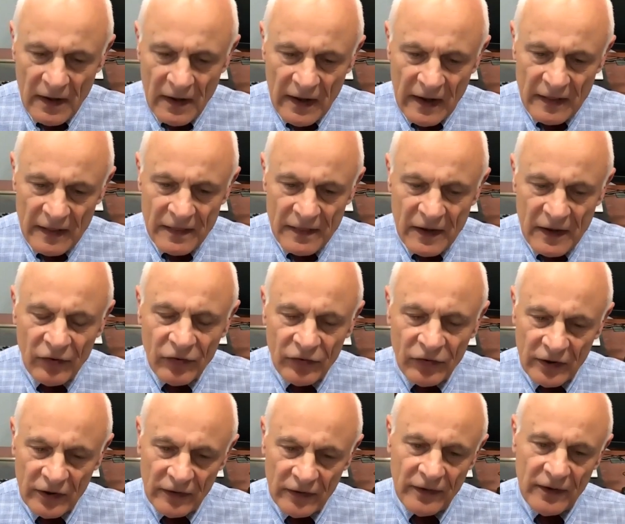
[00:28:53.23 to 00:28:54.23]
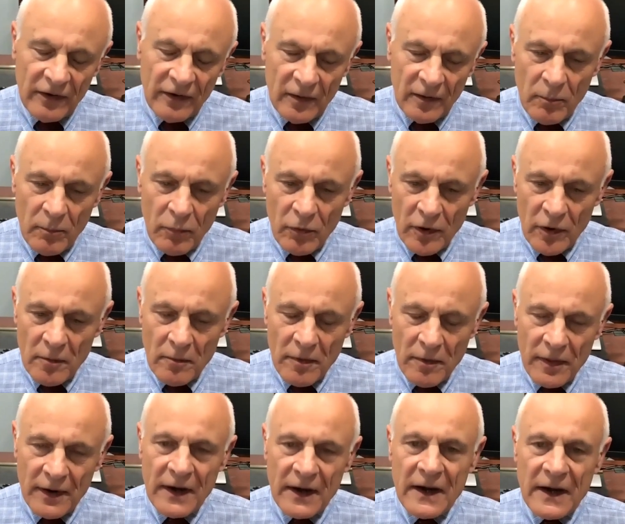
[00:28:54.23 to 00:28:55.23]
And these children are born
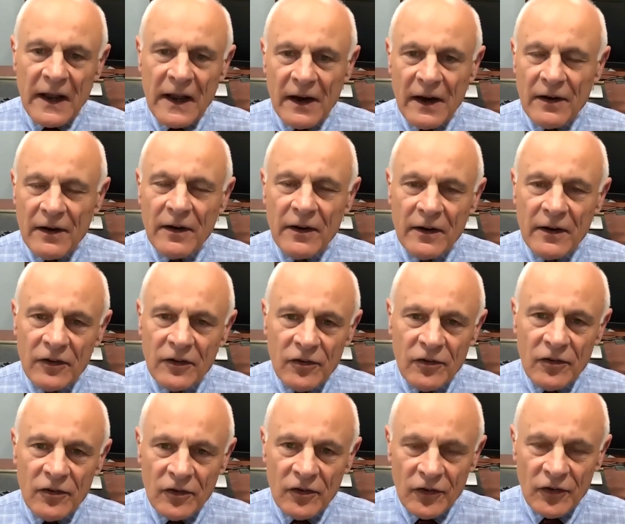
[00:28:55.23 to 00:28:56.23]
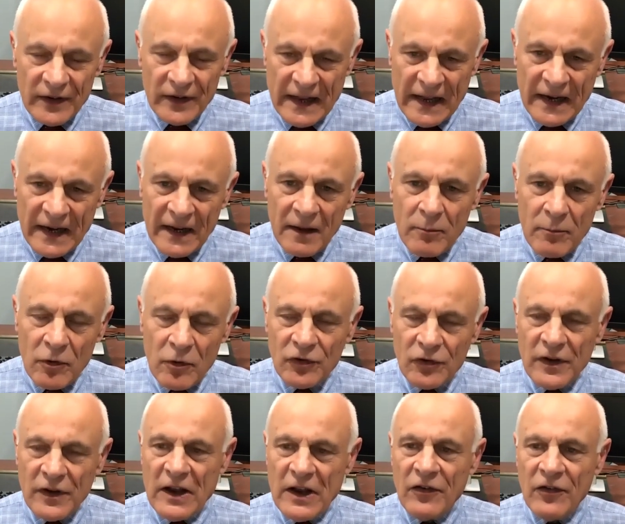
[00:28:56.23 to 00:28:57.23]
with an inherited genetic
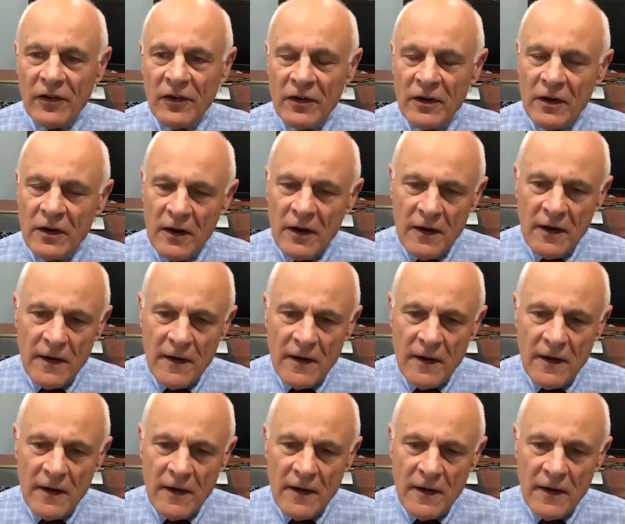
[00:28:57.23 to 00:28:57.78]
mutation,